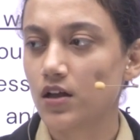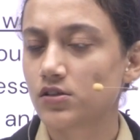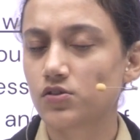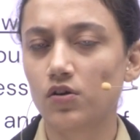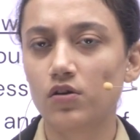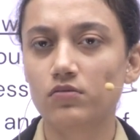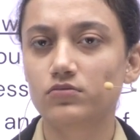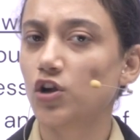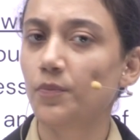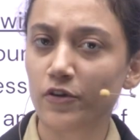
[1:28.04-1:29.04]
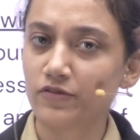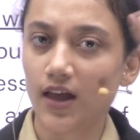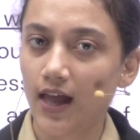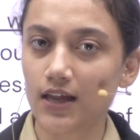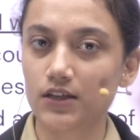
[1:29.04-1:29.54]
So top of the
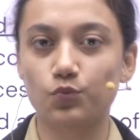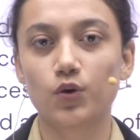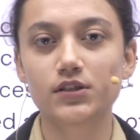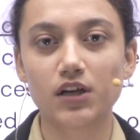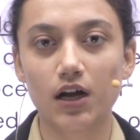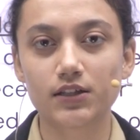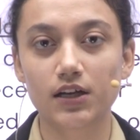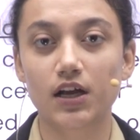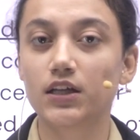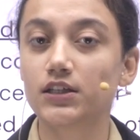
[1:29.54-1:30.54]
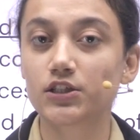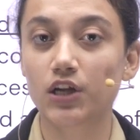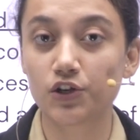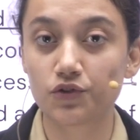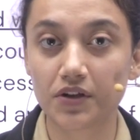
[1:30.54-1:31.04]
head, what are the current
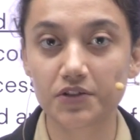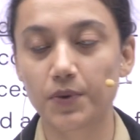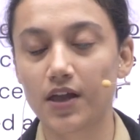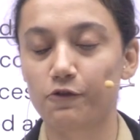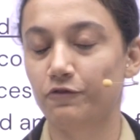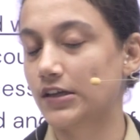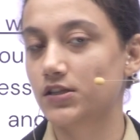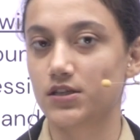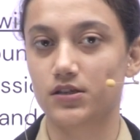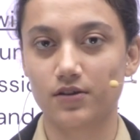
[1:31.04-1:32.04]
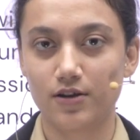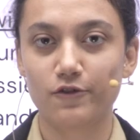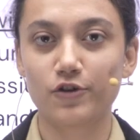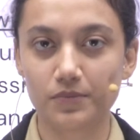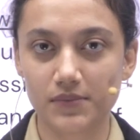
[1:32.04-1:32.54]
countries being affected
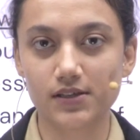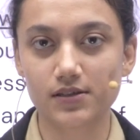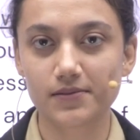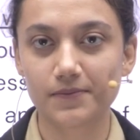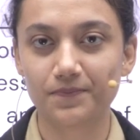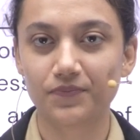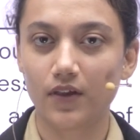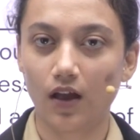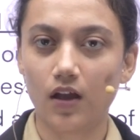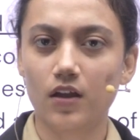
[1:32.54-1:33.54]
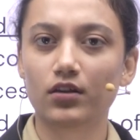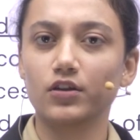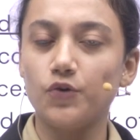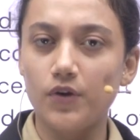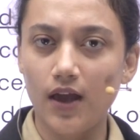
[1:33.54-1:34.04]
from this?
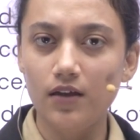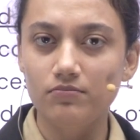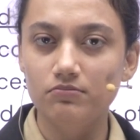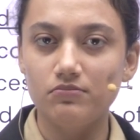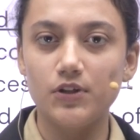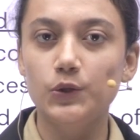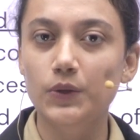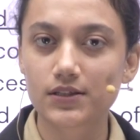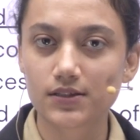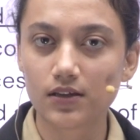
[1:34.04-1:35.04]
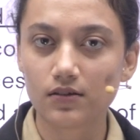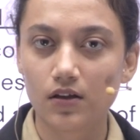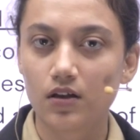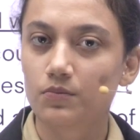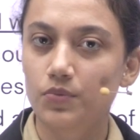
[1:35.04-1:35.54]
UK, USA,
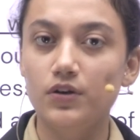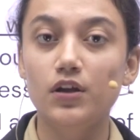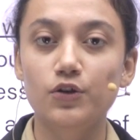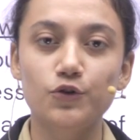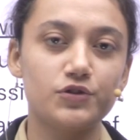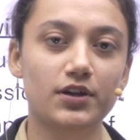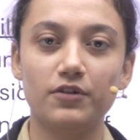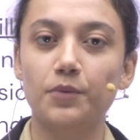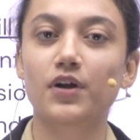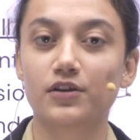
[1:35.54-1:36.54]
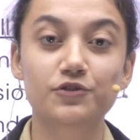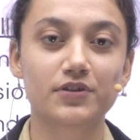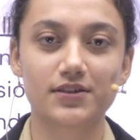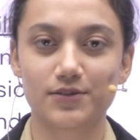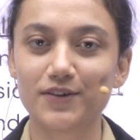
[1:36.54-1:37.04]
pretty huge developed
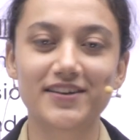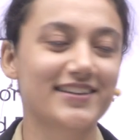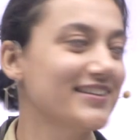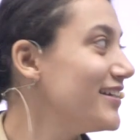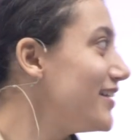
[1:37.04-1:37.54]
countries, alright.